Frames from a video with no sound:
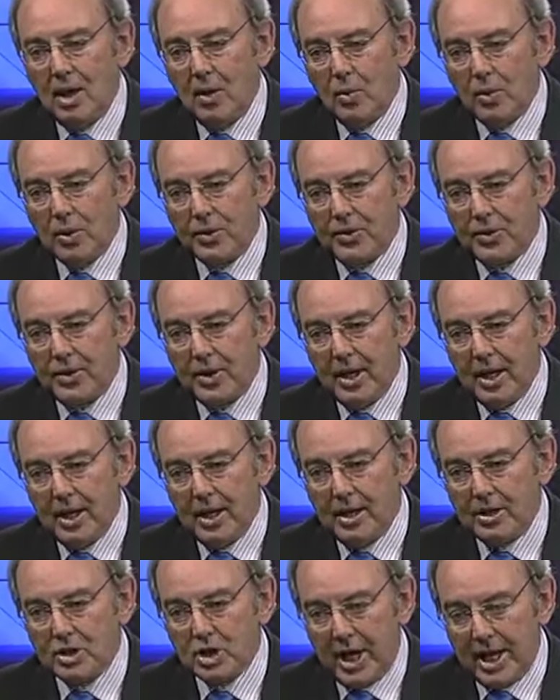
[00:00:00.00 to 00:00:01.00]
with
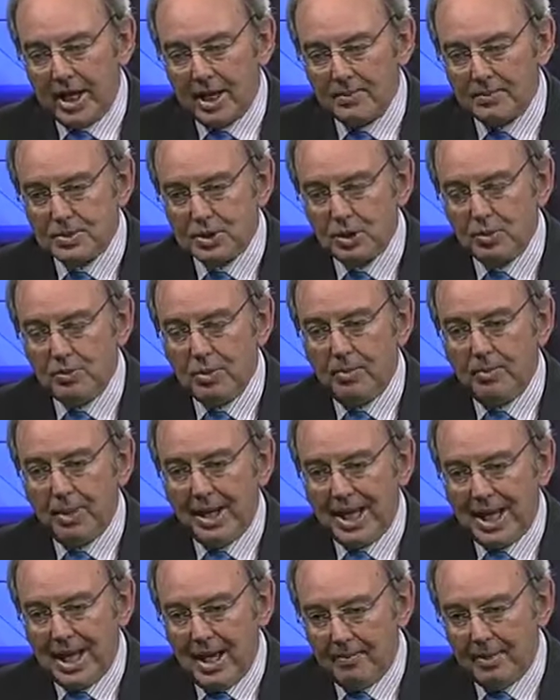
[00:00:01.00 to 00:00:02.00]
Jacob Zuma
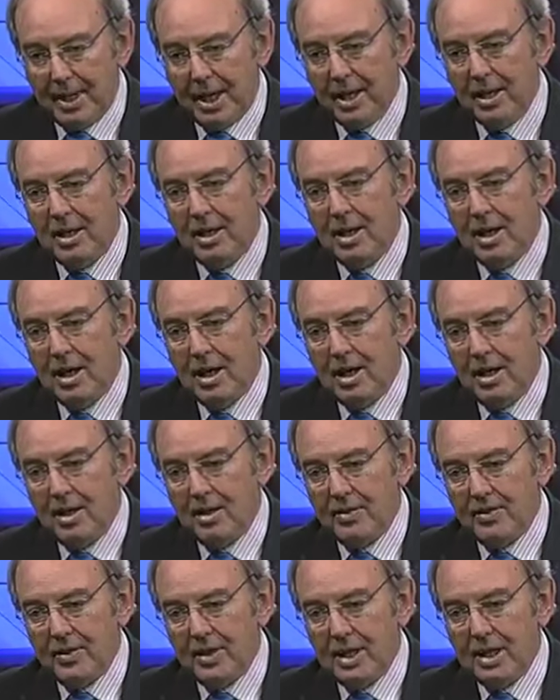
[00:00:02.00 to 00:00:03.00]
becoming
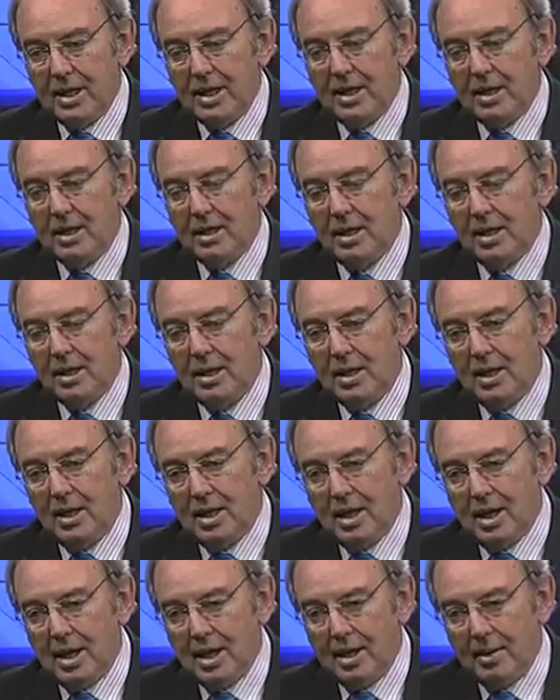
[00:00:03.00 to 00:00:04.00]
the
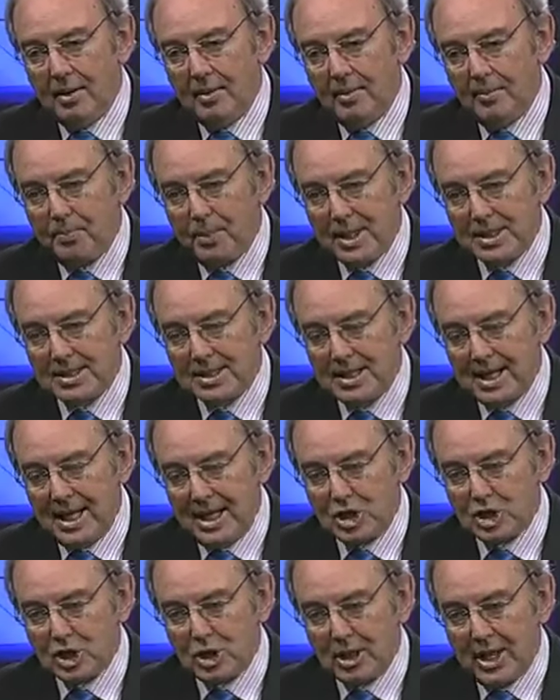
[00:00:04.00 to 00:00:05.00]

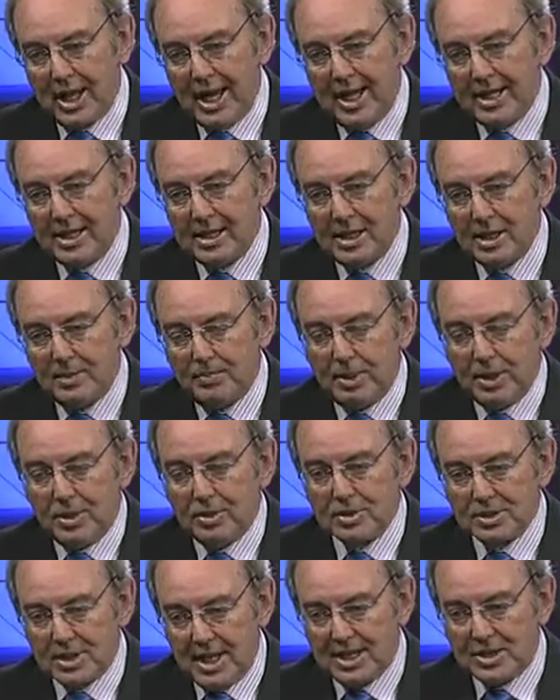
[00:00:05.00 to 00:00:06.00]
presidential candidate,
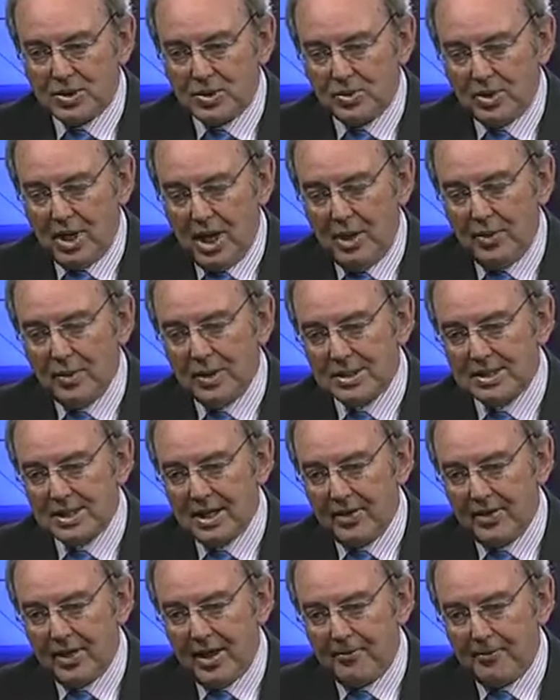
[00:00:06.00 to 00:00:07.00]
because, as you know, in
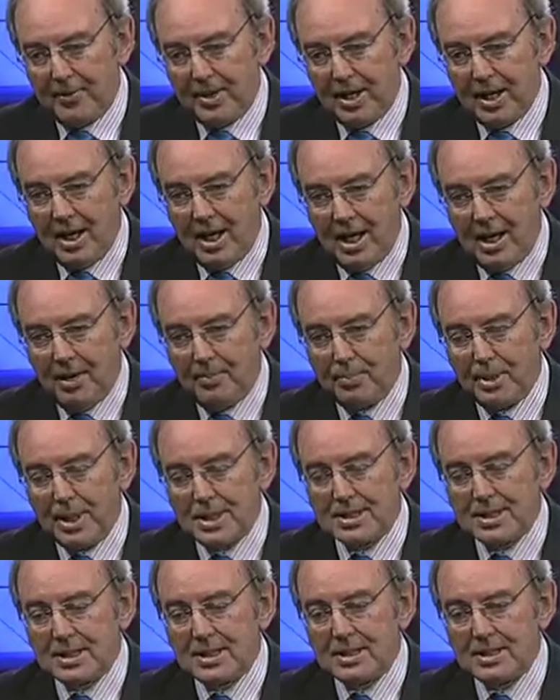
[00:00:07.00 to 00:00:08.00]
South Africa, our
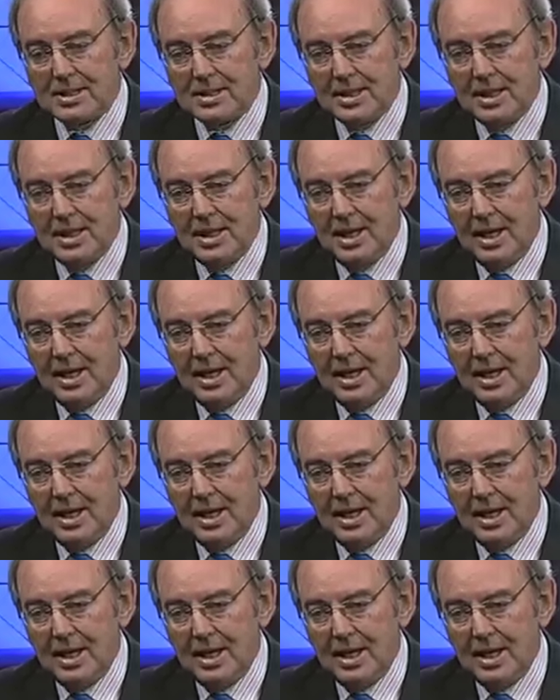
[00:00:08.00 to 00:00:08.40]
president